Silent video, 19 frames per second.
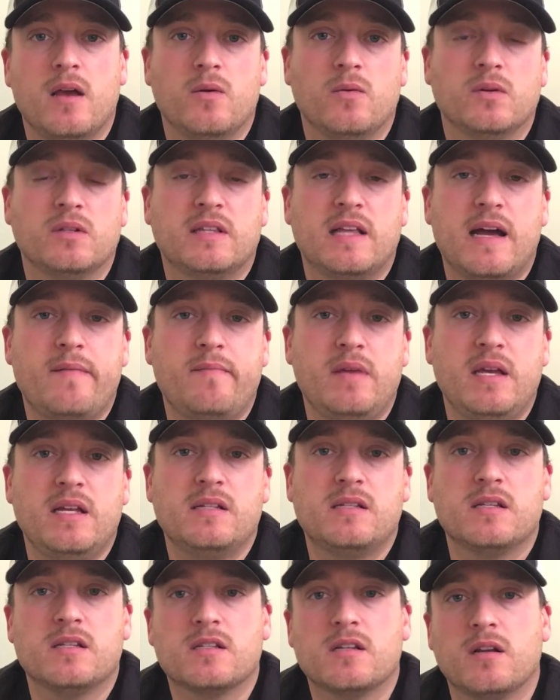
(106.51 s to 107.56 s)
What that
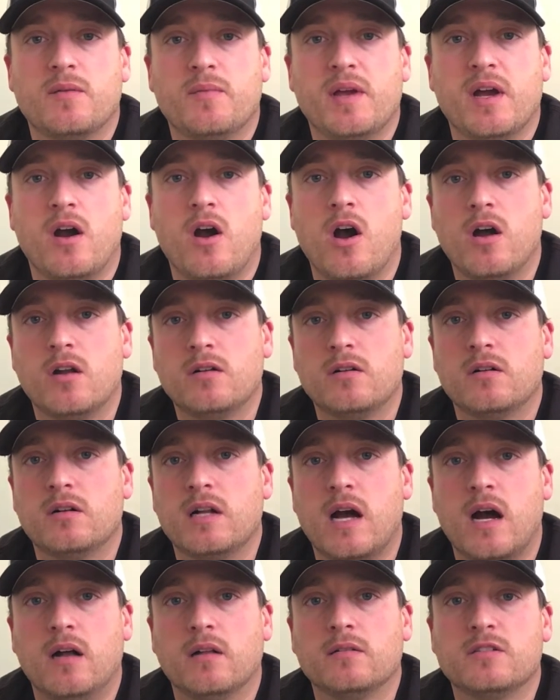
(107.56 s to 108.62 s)
means, it's going to be
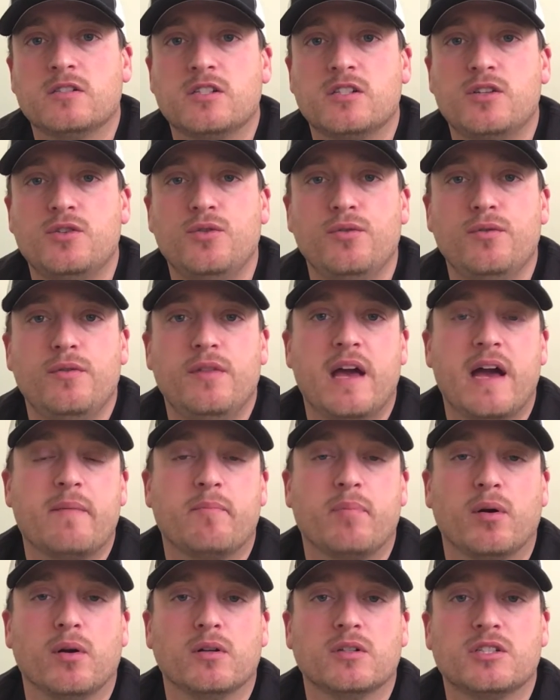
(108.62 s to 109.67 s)
$100 to
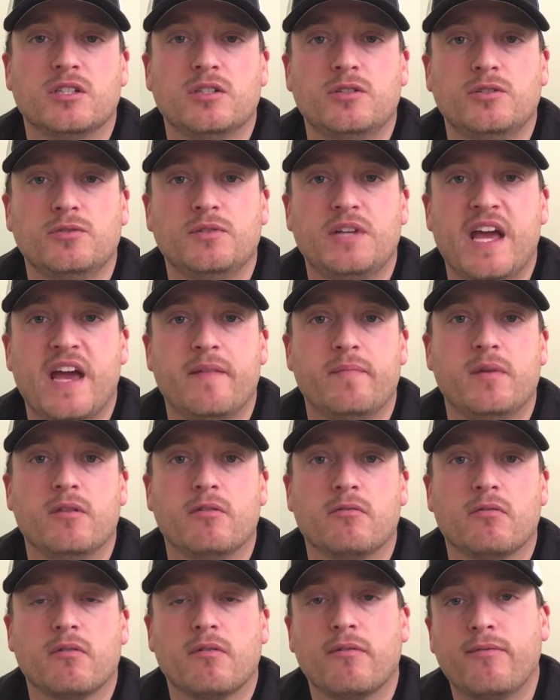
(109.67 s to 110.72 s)
that person who gave me
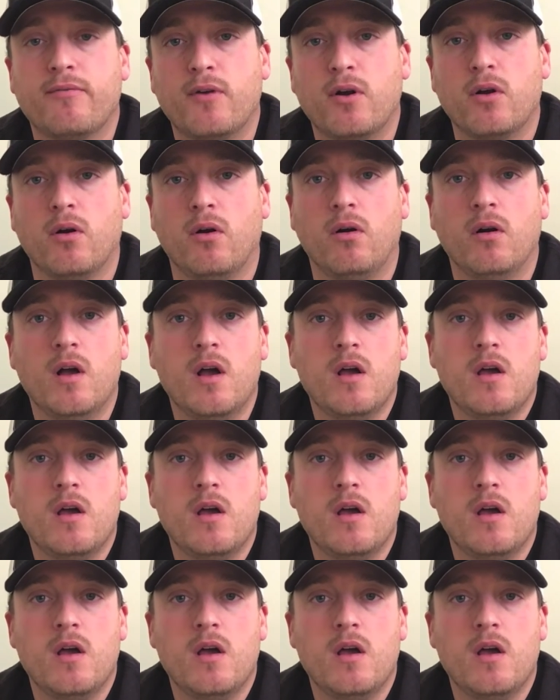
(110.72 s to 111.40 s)
the referral.